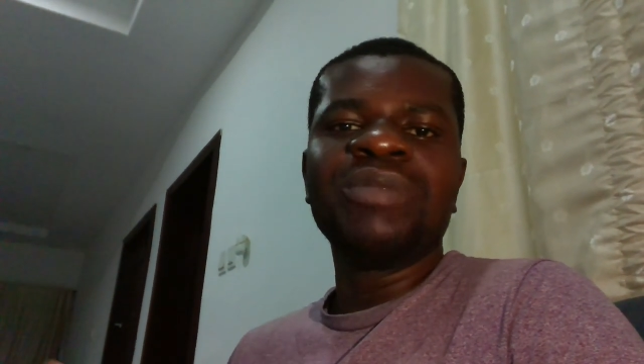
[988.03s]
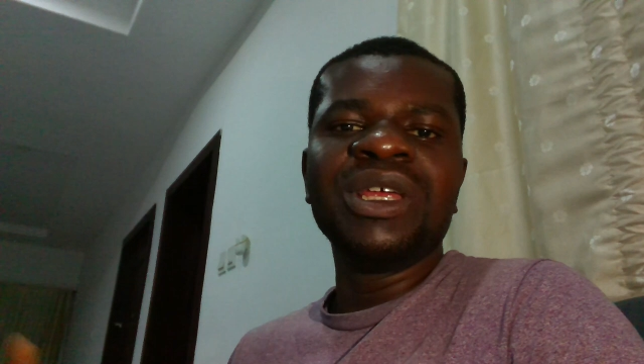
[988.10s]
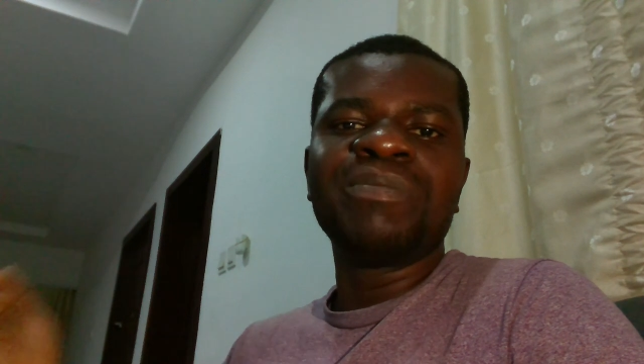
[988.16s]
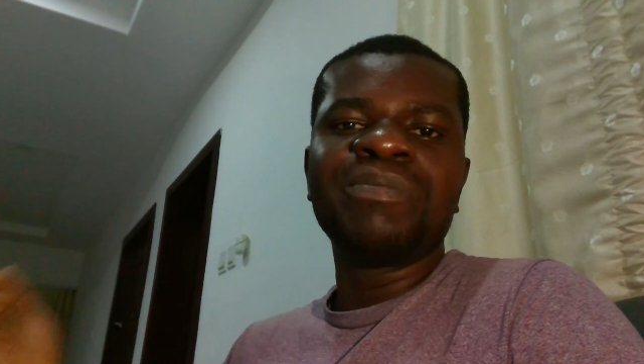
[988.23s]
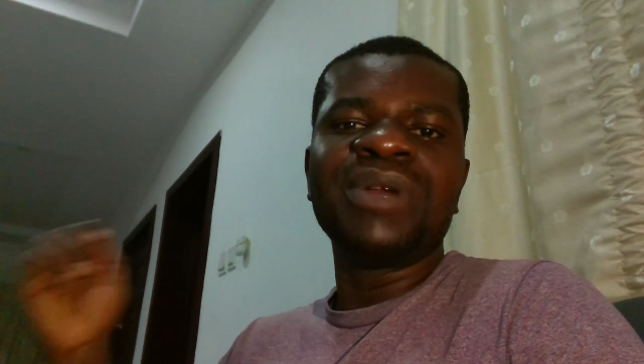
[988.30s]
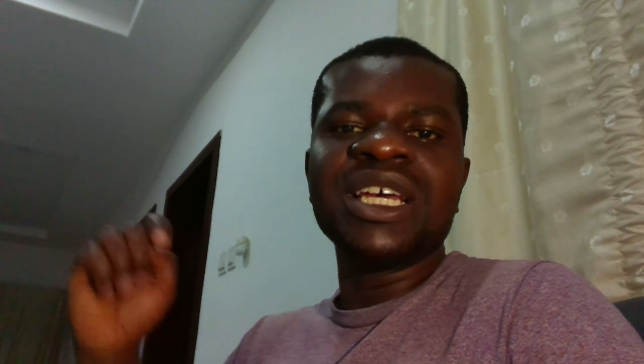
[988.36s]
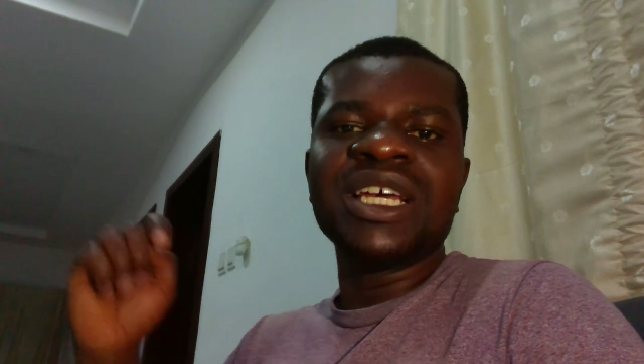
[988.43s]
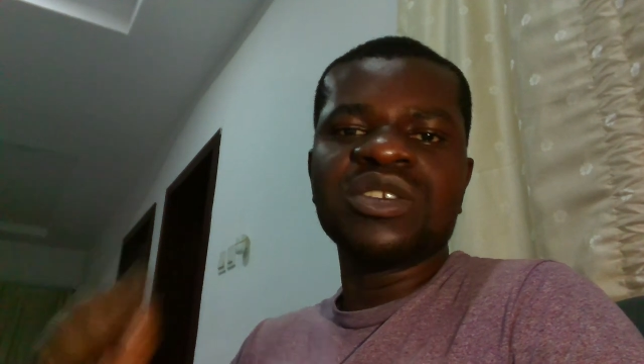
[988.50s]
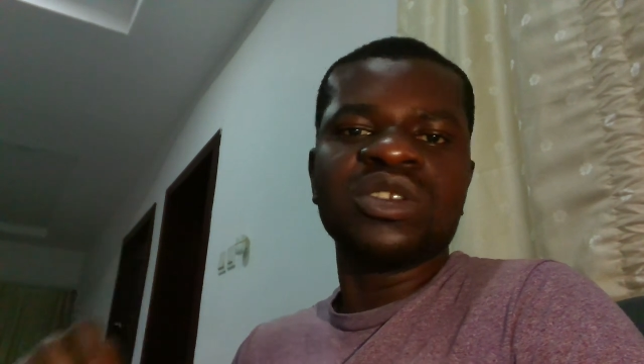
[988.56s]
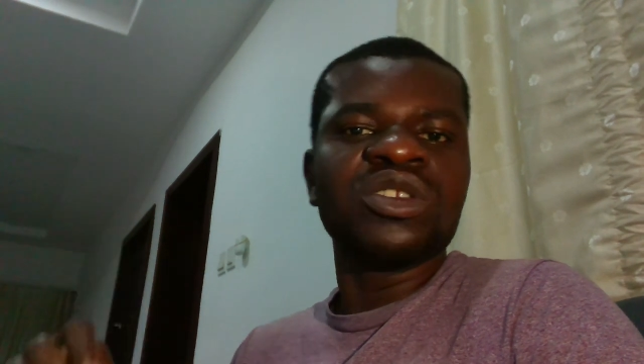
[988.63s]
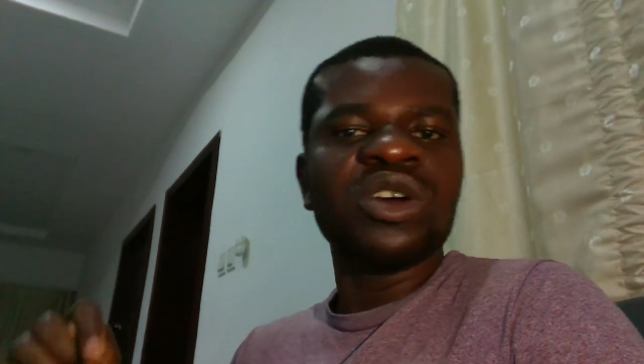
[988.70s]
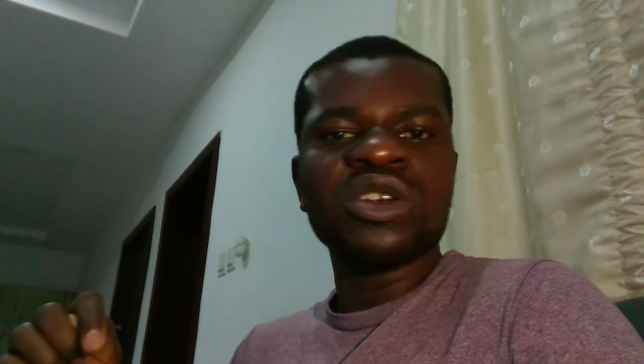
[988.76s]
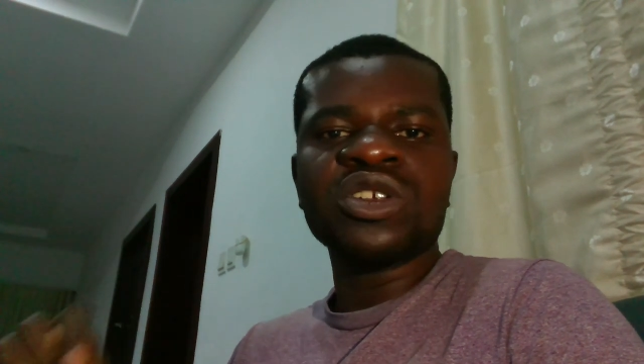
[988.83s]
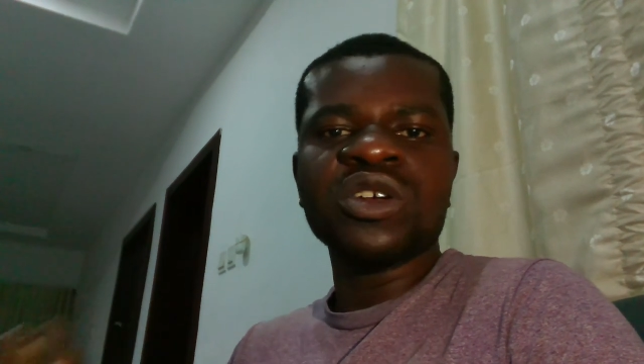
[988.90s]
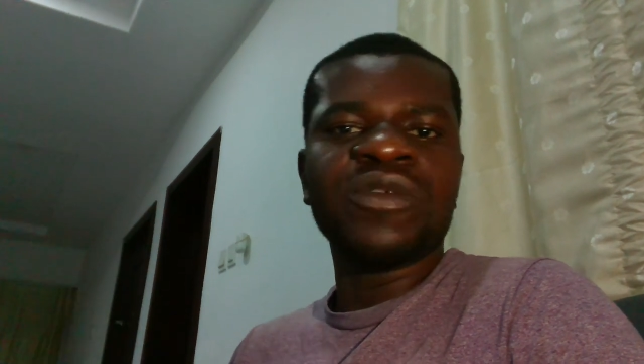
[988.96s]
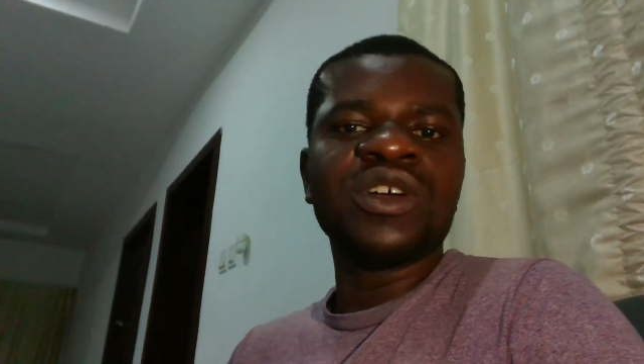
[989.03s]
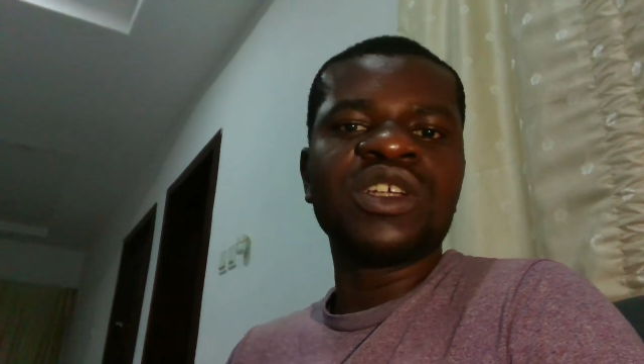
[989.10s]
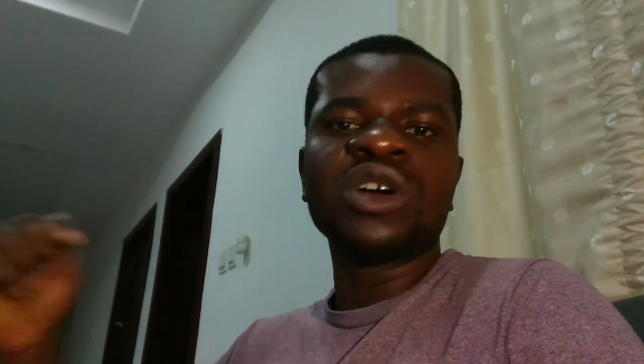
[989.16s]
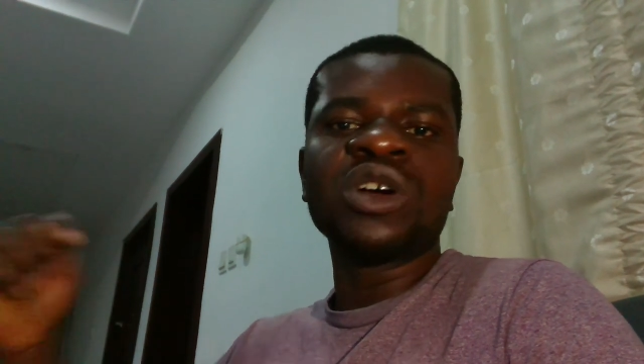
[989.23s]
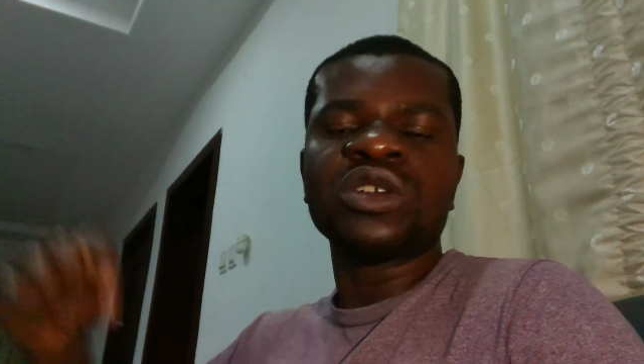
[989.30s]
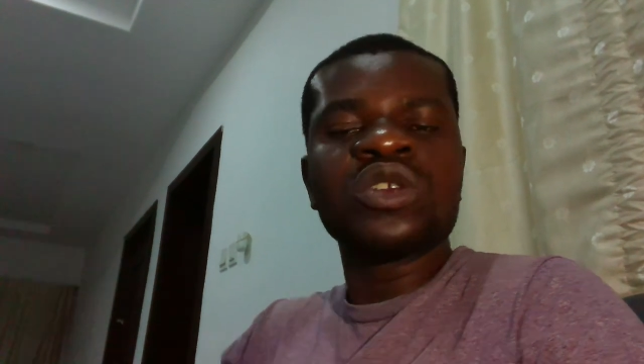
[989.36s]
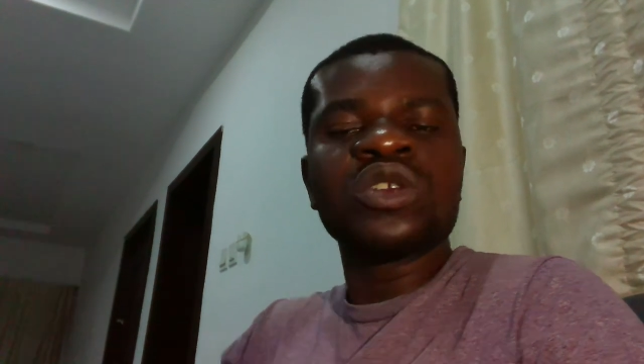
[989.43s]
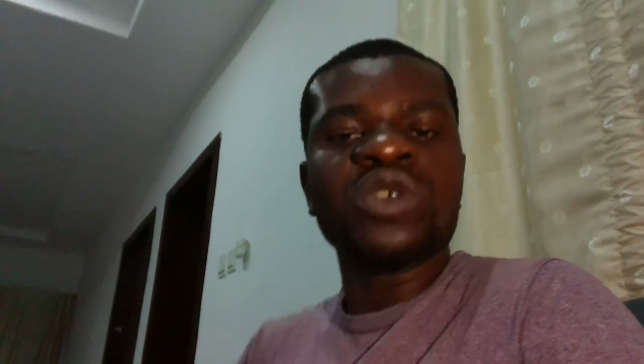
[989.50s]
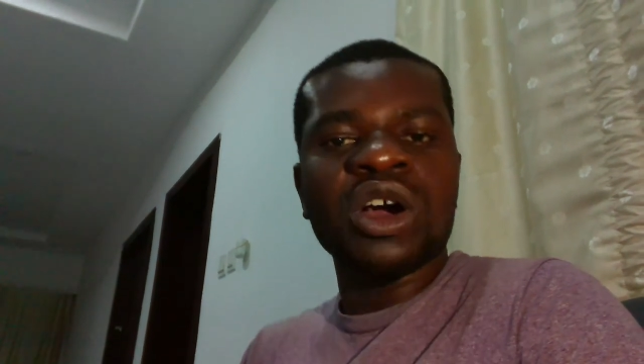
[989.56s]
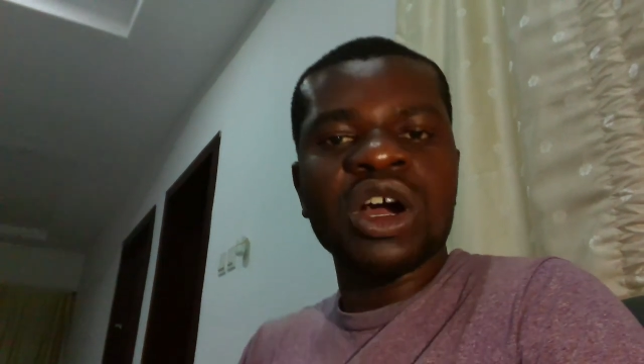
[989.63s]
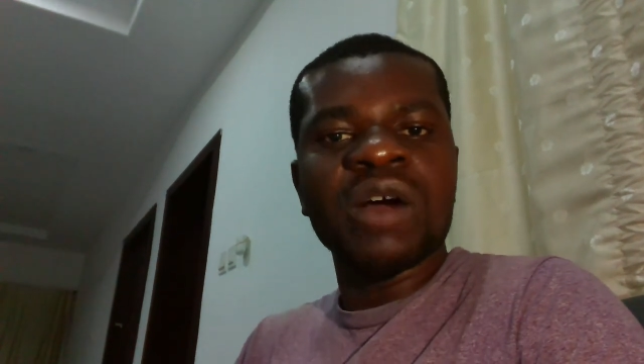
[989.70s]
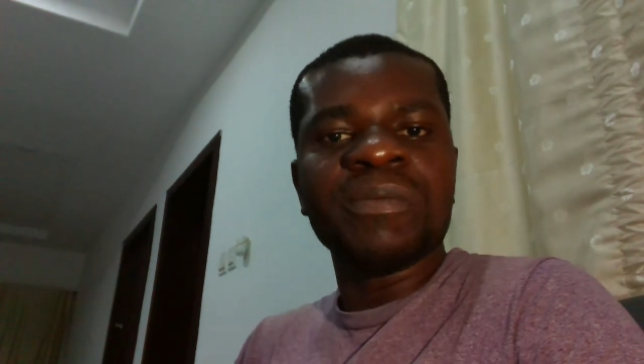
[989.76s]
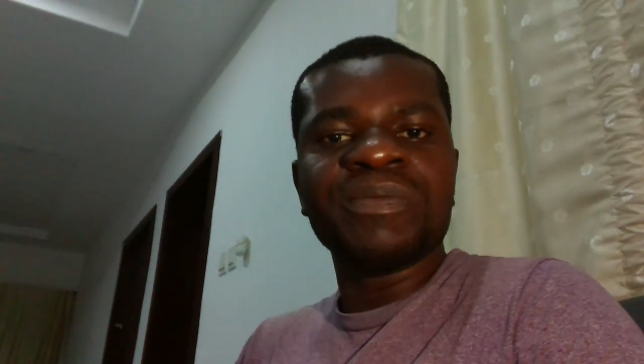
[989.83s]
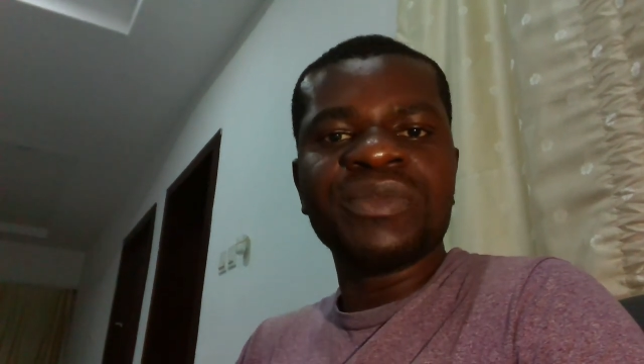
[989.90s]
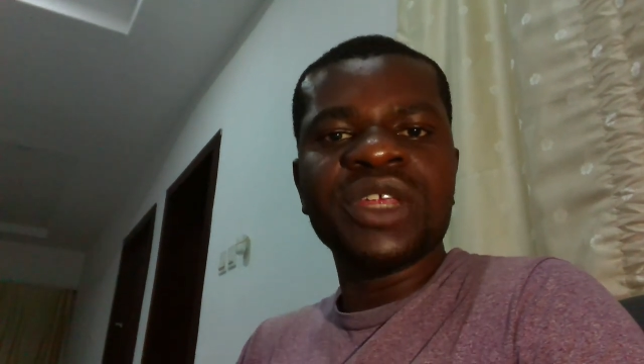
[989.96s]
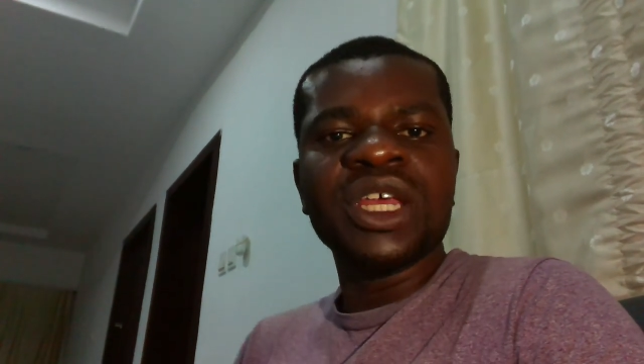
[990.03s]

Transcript: being placed to the doctor for the doctor to come.